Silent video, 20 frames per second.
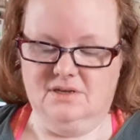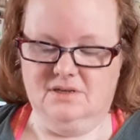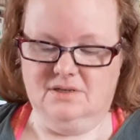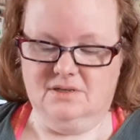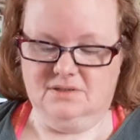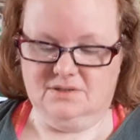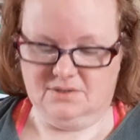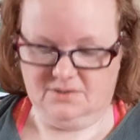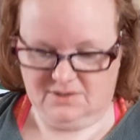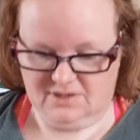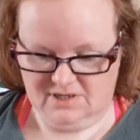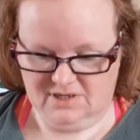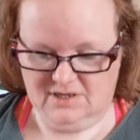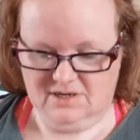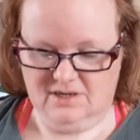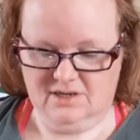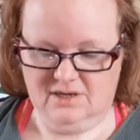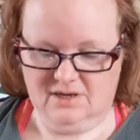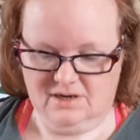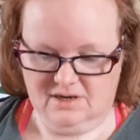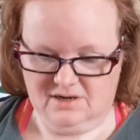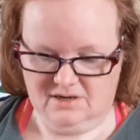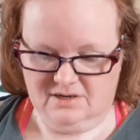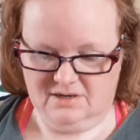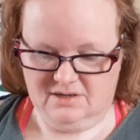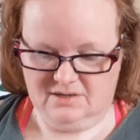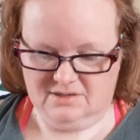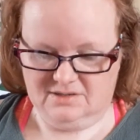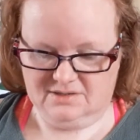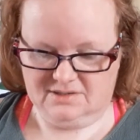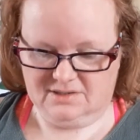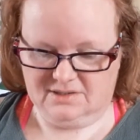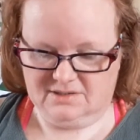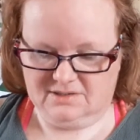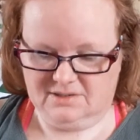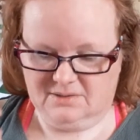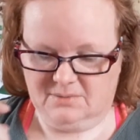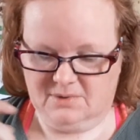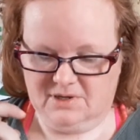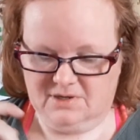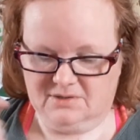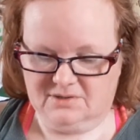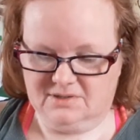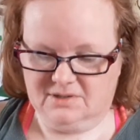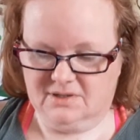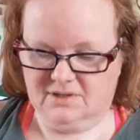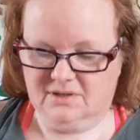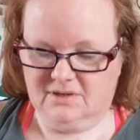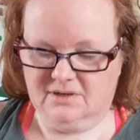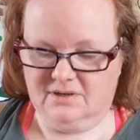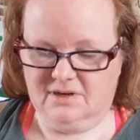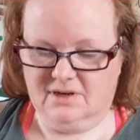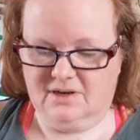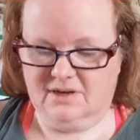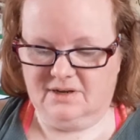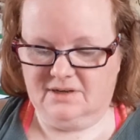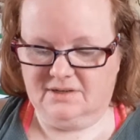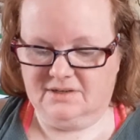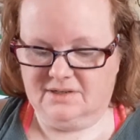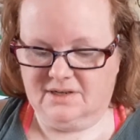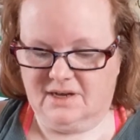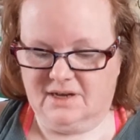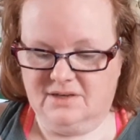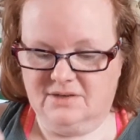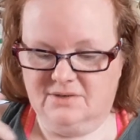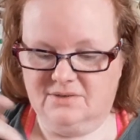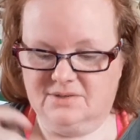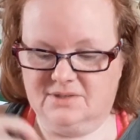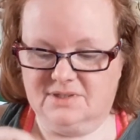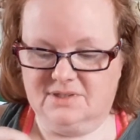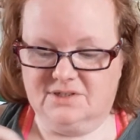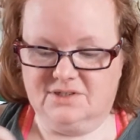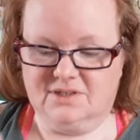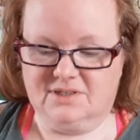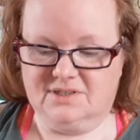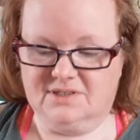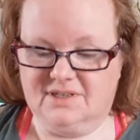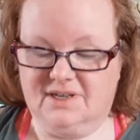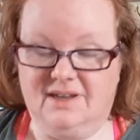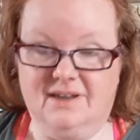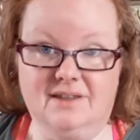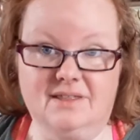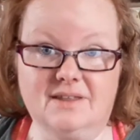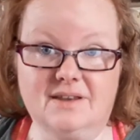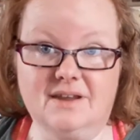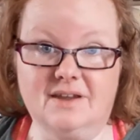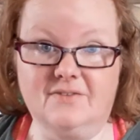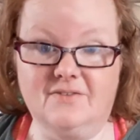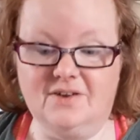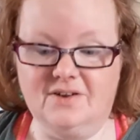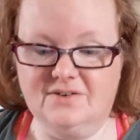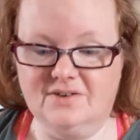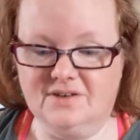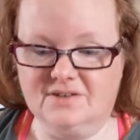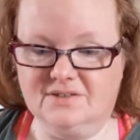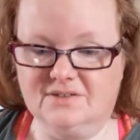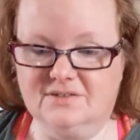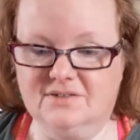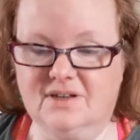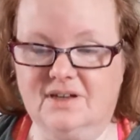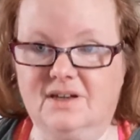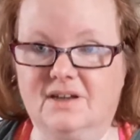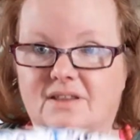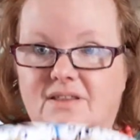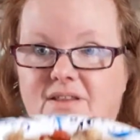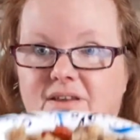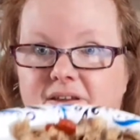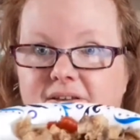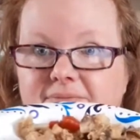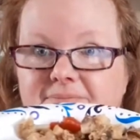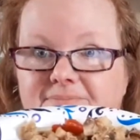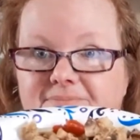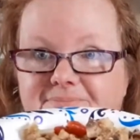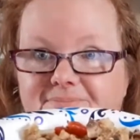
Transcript: zucchini, onions, and tomatoes in there, and I used the Just Egg that I found yesterday, and then